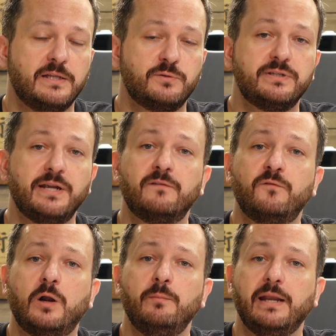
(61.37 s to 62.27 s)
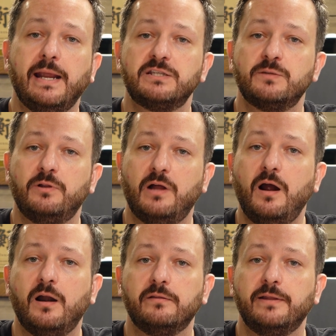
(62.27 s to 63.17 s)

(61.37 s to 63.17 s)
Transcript: That's what Terraform and Ansible are.